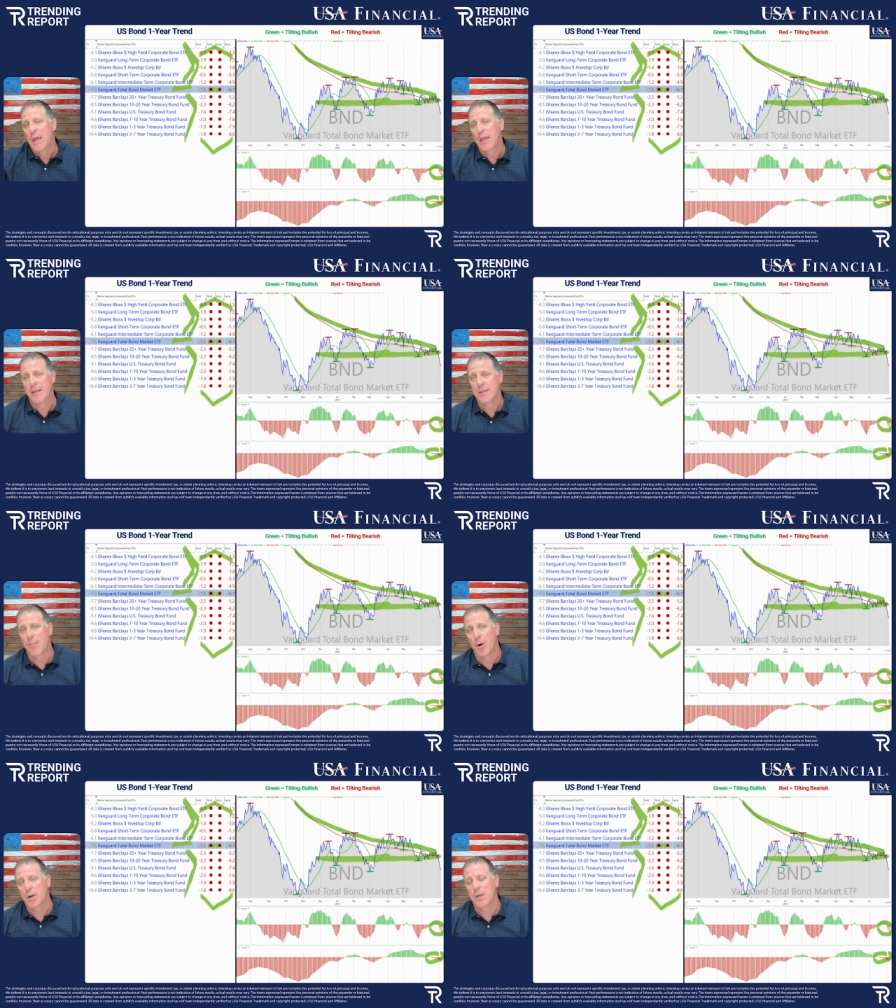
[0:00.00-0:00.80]
and let
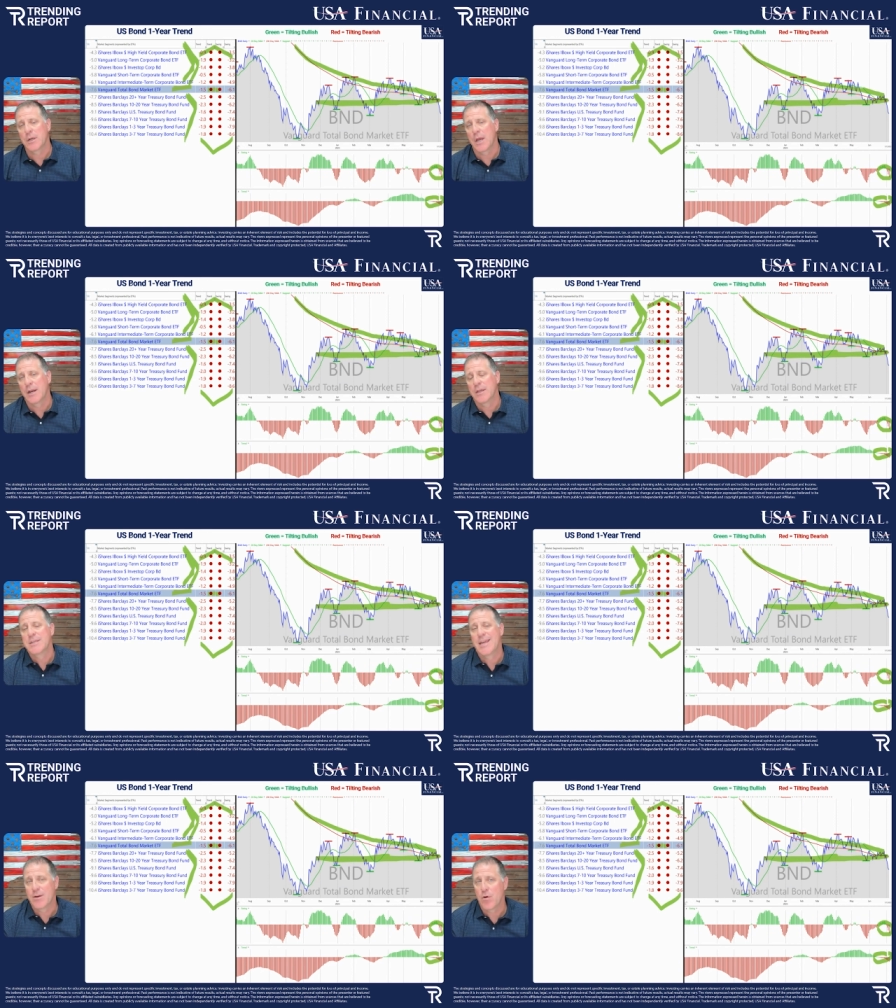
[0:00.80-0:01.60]
the market kind of
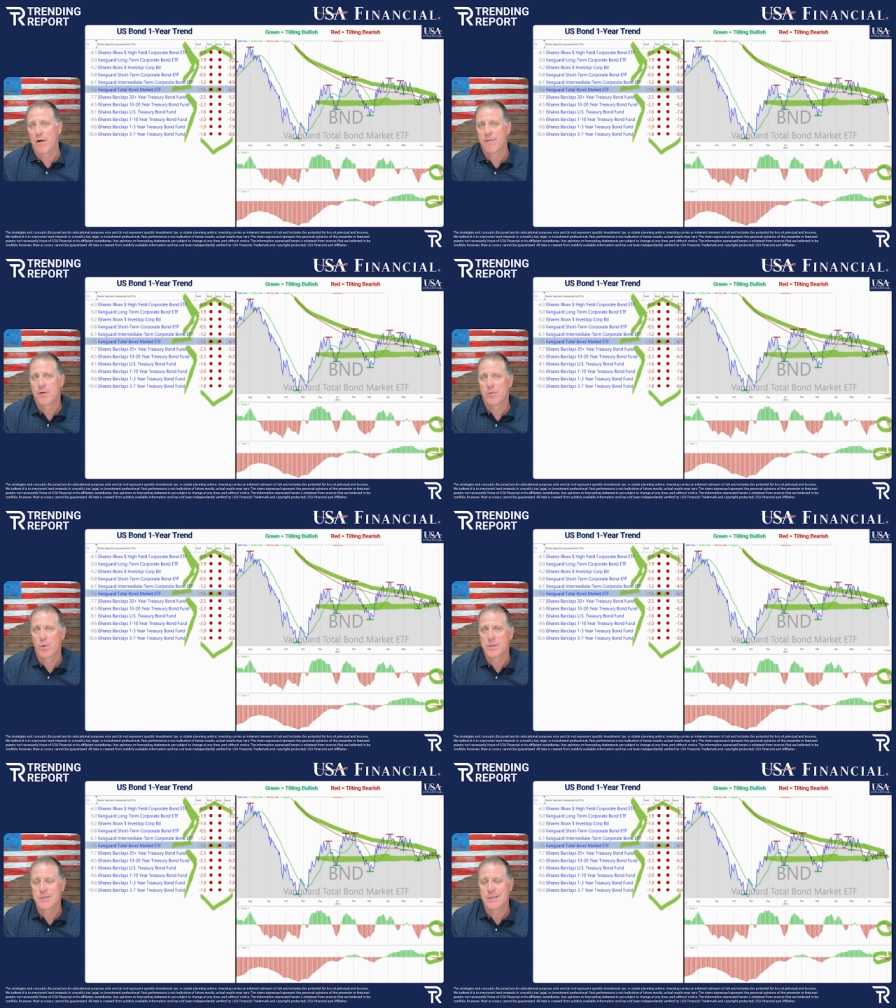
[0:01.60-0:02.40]
take off
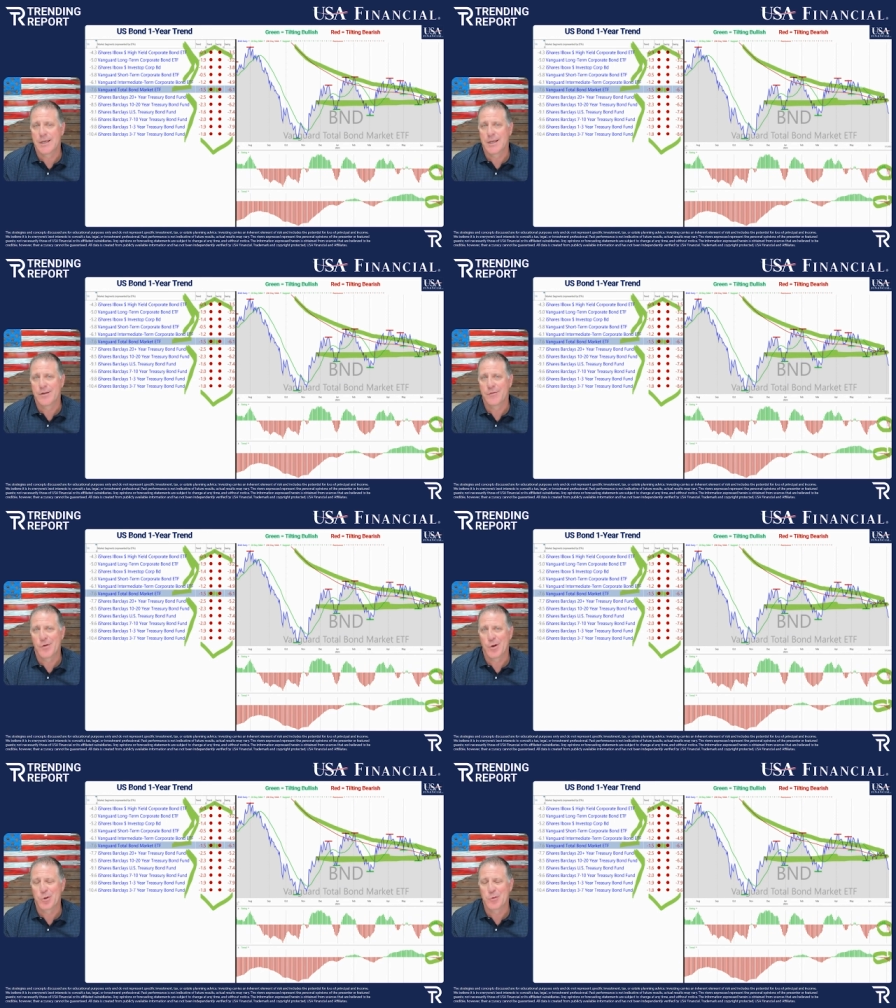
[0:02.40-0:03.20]
once again
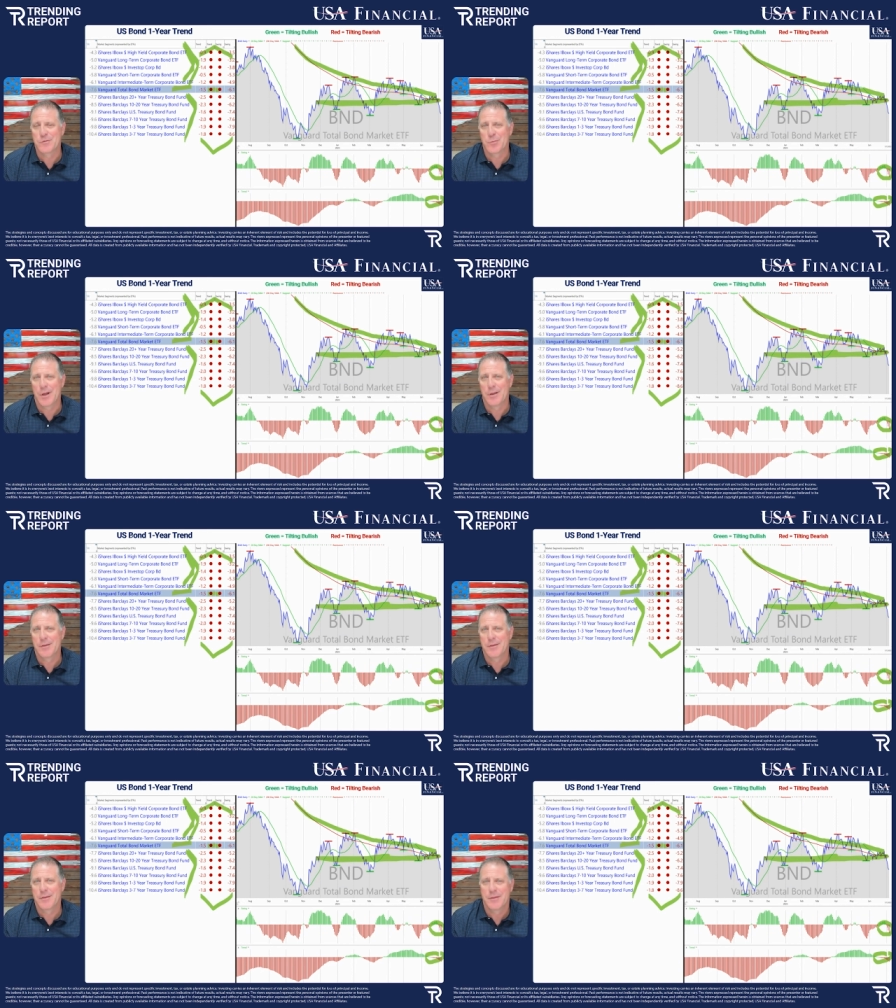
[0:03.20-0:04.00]
if all goes well.
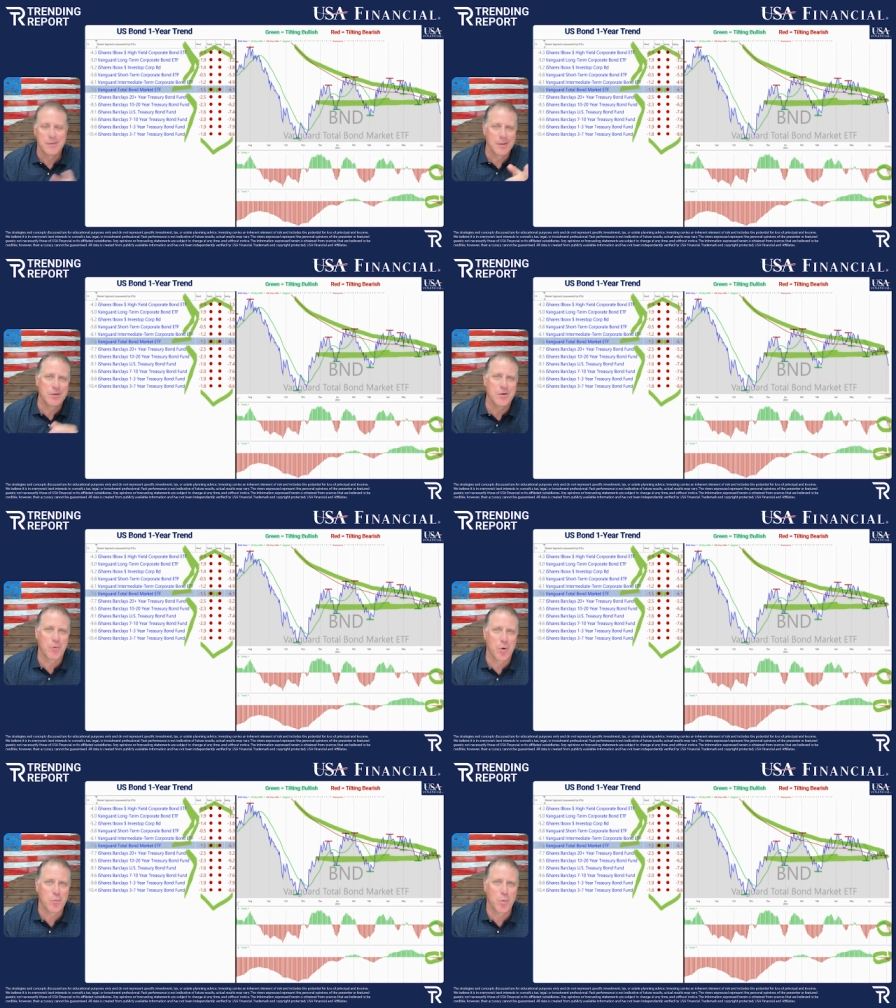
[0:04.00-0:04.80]
Thank you,
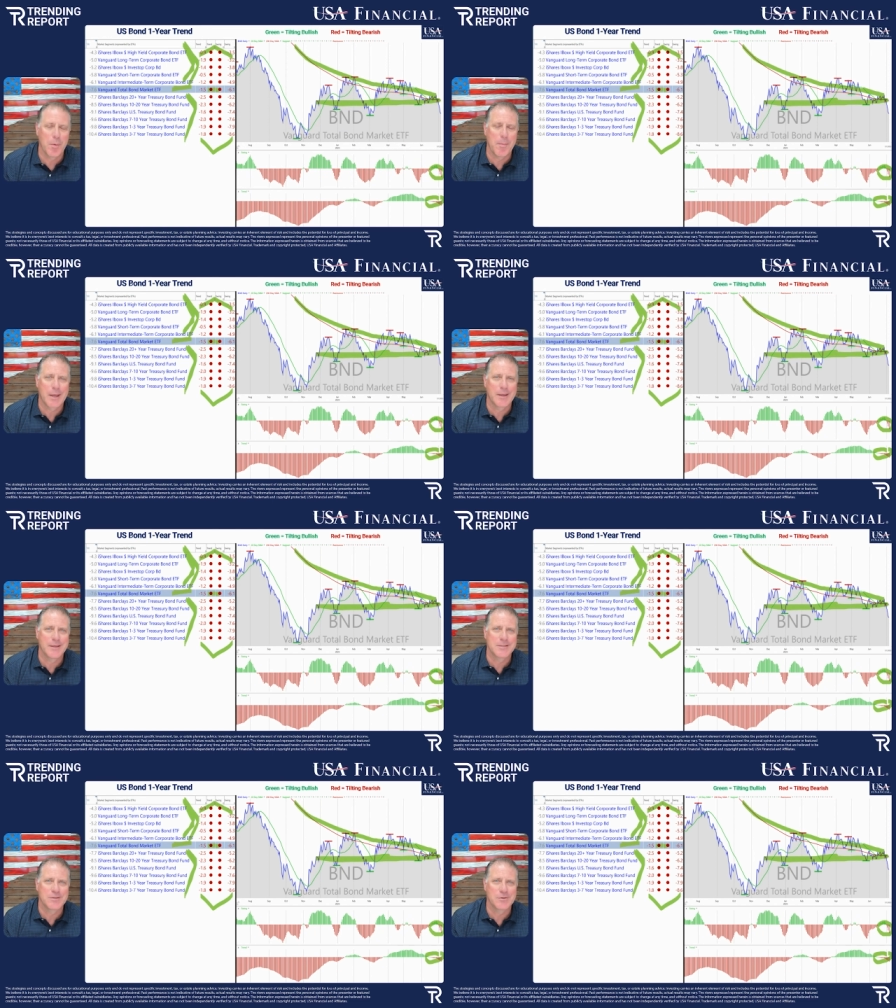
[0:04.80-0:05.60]
everyone. We'll be back
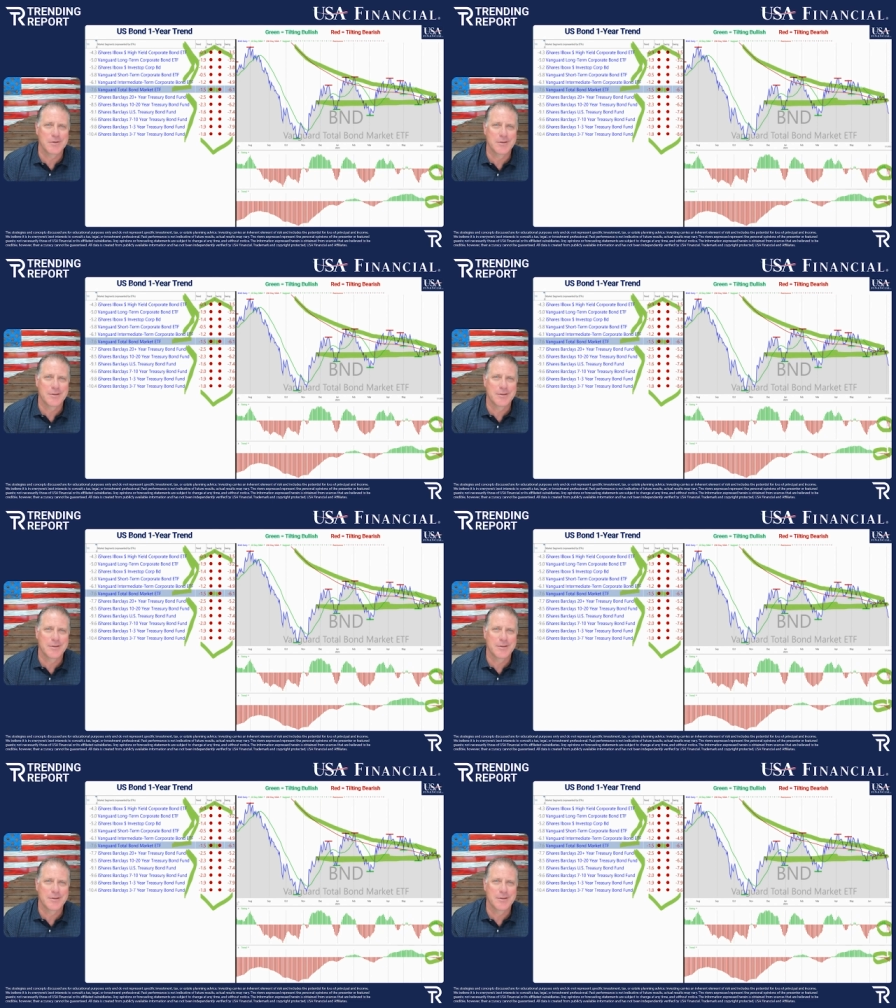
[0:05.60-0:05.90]
again soon.